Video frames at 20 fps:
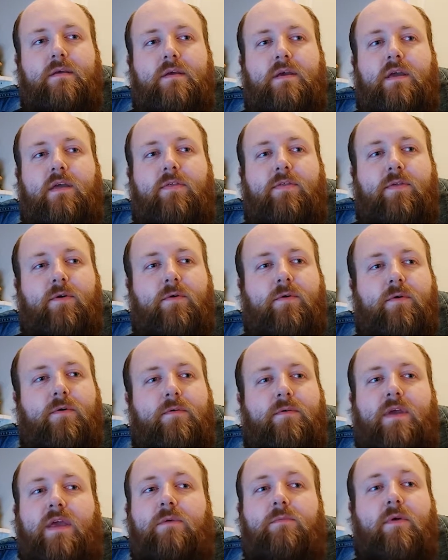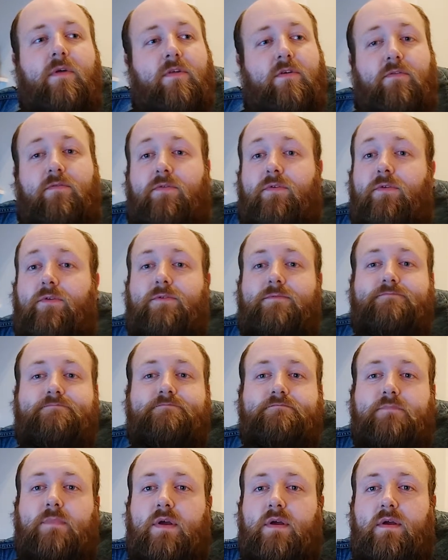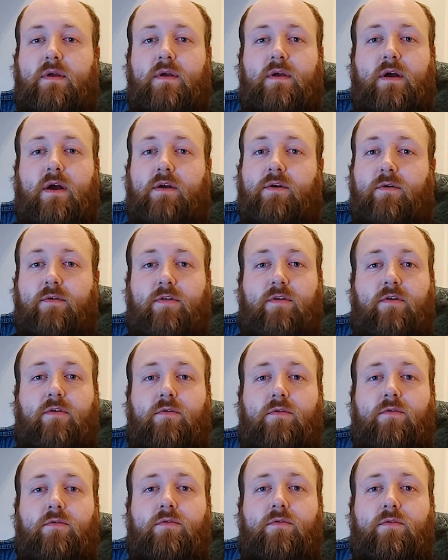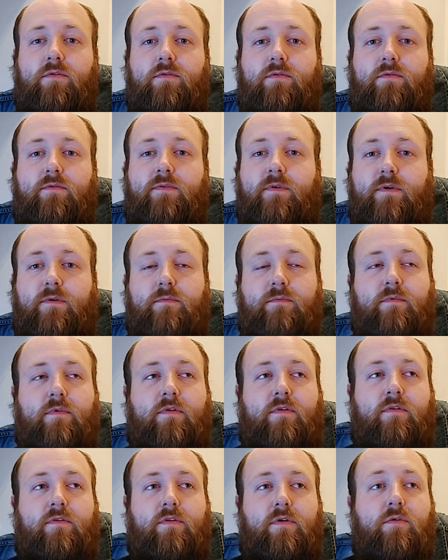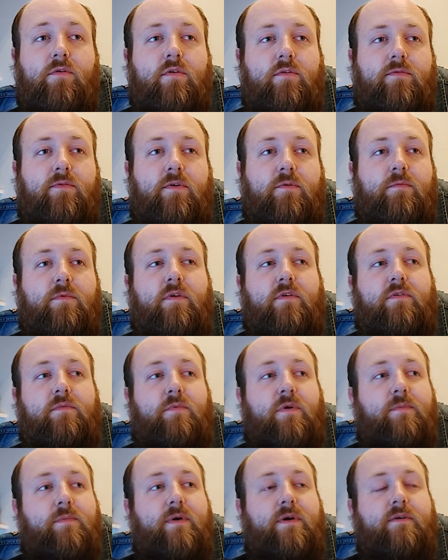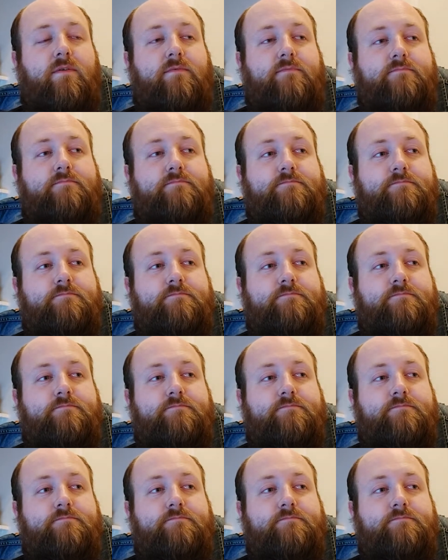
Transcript: He must have thought, I got two good films under my belt.